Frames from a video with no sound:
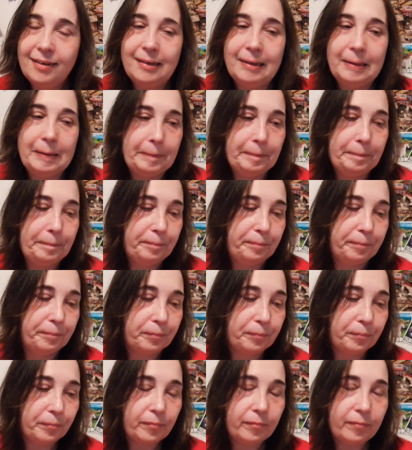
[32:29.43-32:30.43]
Um,
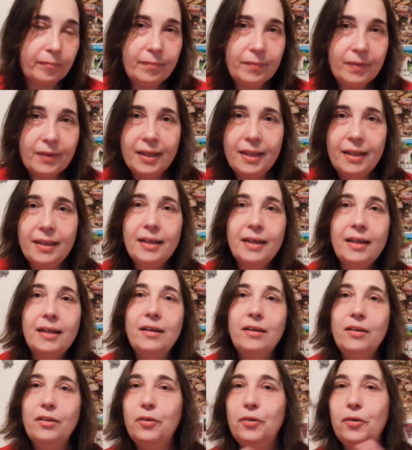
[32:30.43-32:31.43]
and
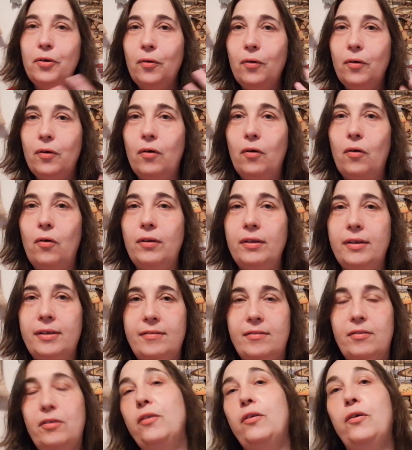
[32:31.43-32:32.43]
then, you know, all
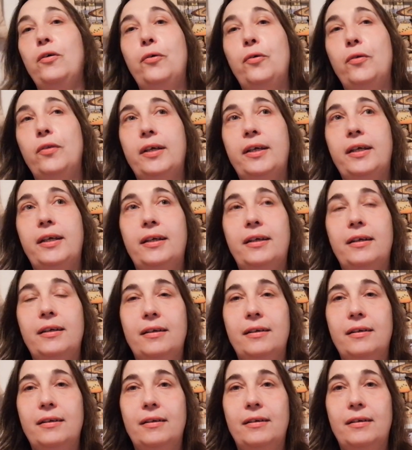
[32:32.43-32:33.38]
his clothing